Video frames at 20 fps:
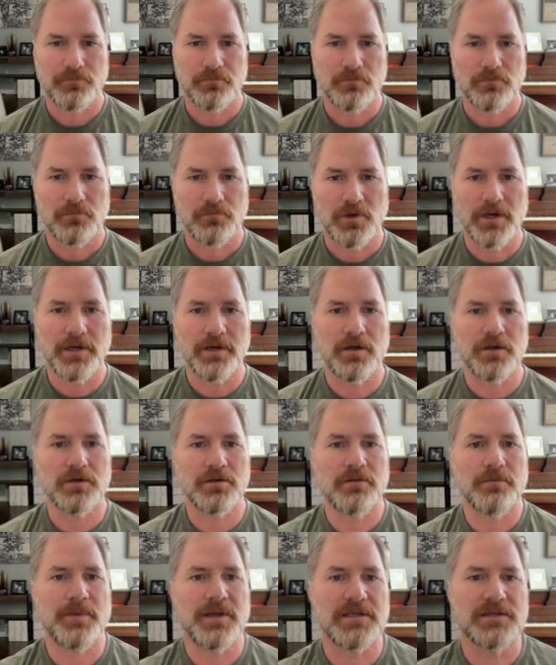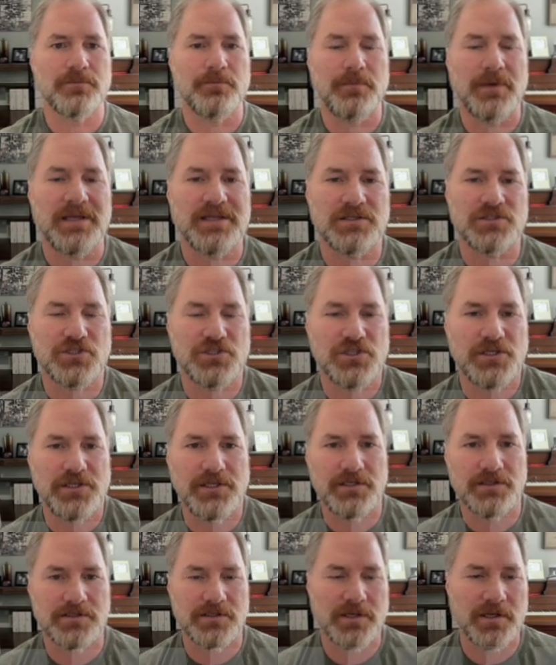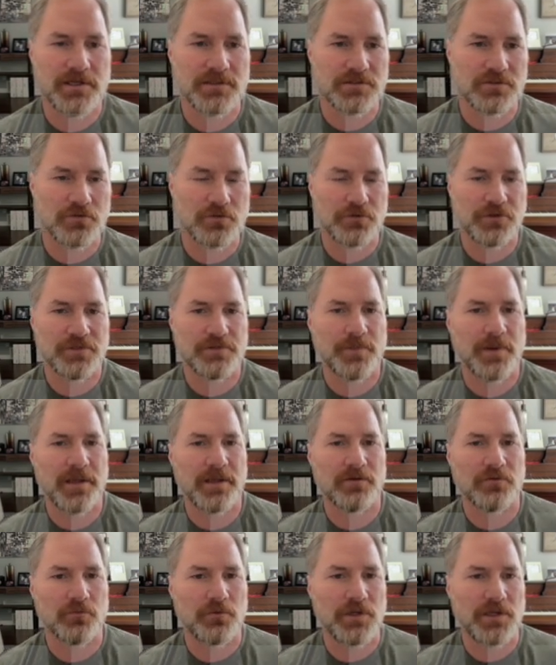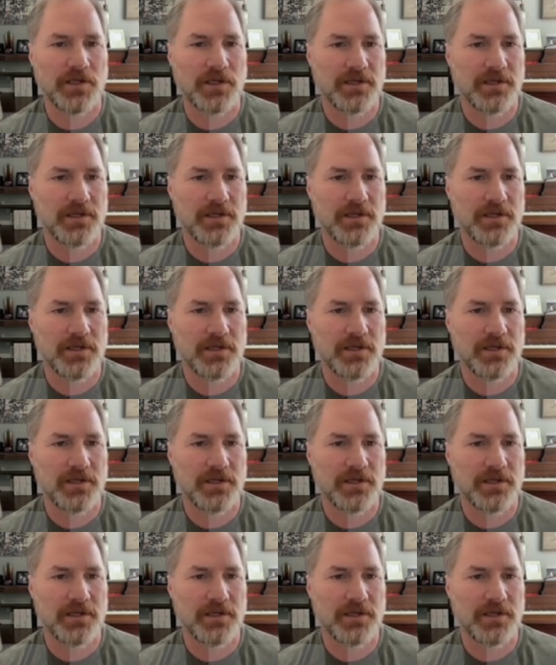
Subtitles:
All right, on to the best men's jeans that I sold this past week,